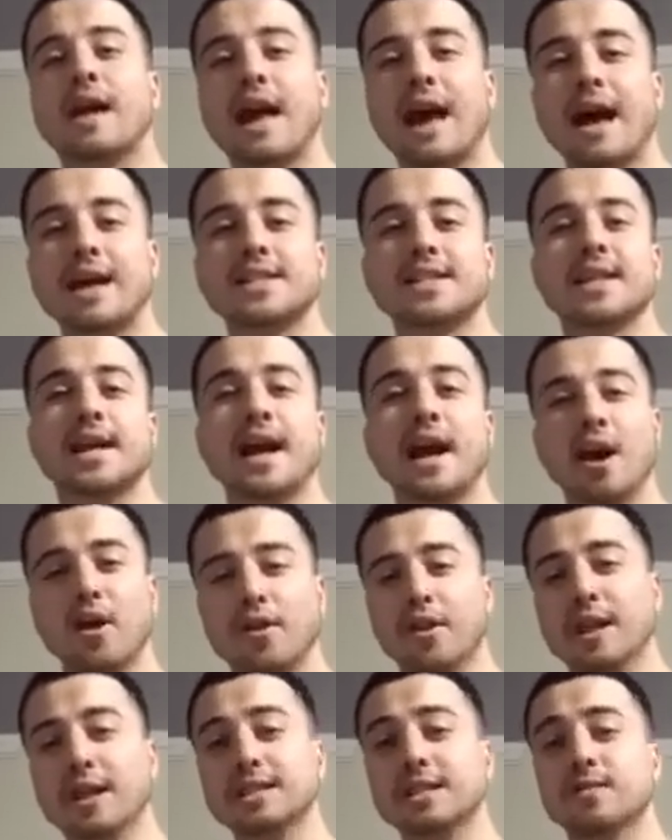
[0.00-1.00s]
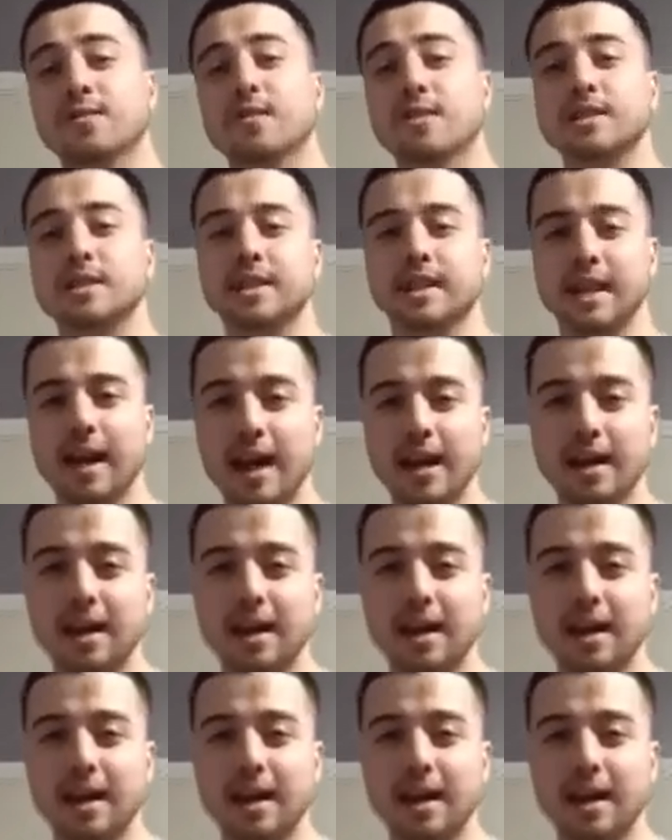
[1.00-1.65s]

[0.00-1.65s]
catch health lesson for today,